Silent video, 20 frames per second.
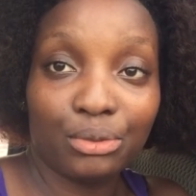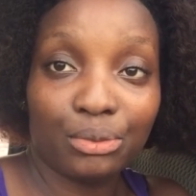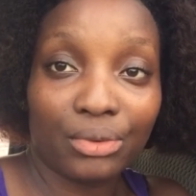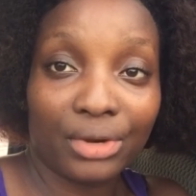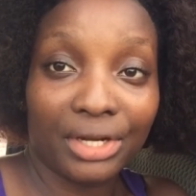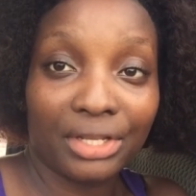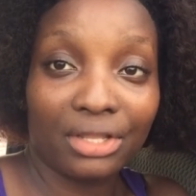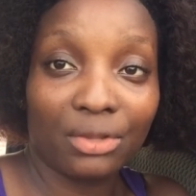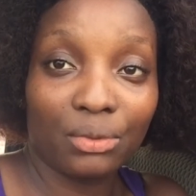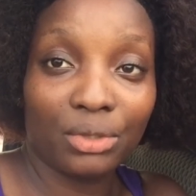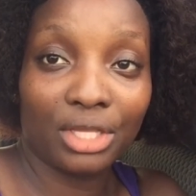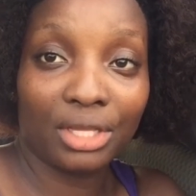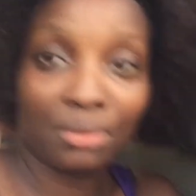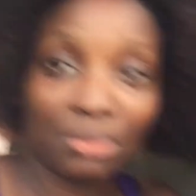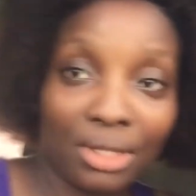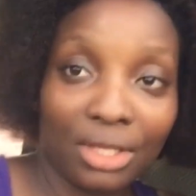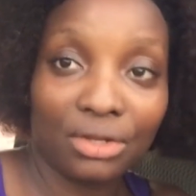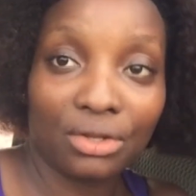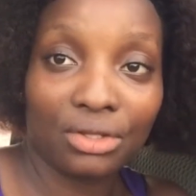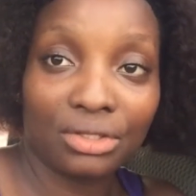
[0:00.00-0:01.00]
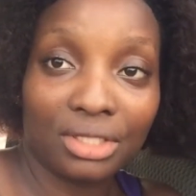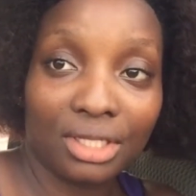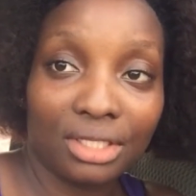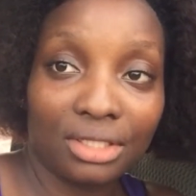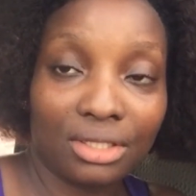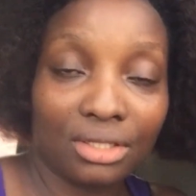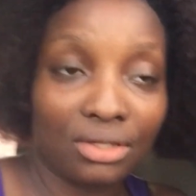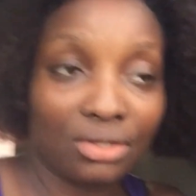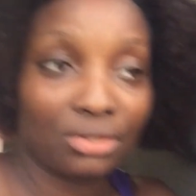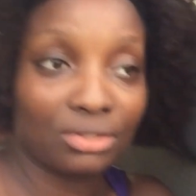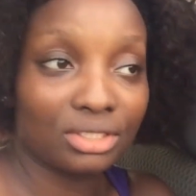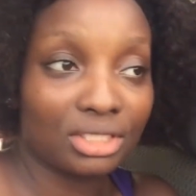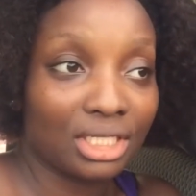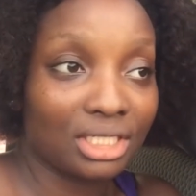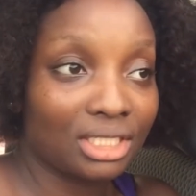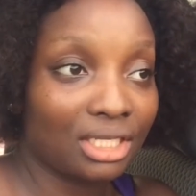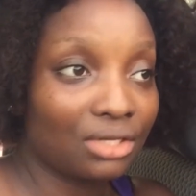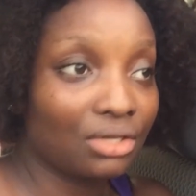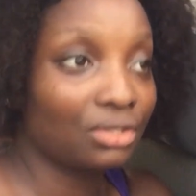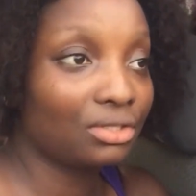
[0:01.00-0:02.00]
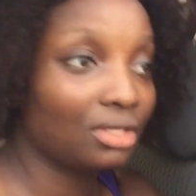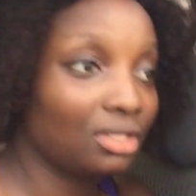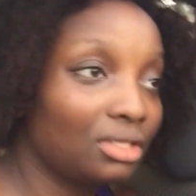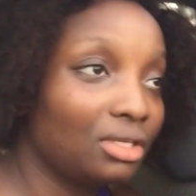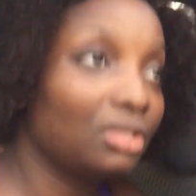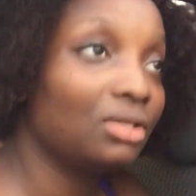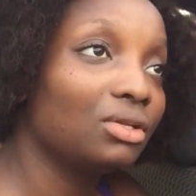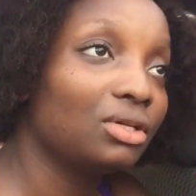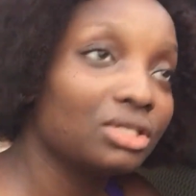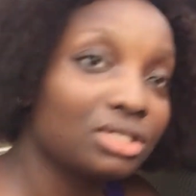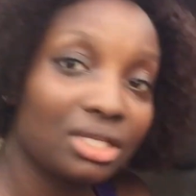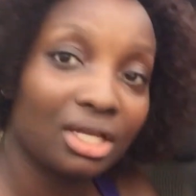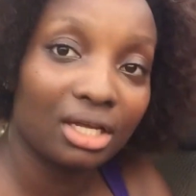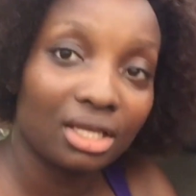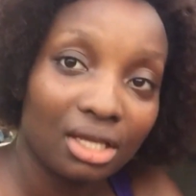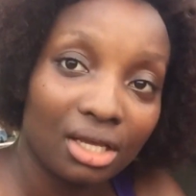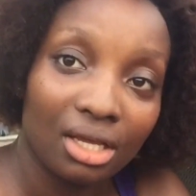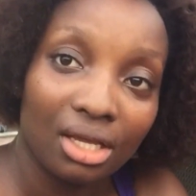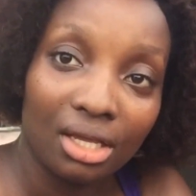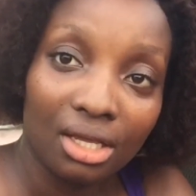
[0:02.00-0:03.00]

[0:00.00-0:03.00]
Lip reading: home right now. We came to Anointed Tailors. There's Anointed Tailors, like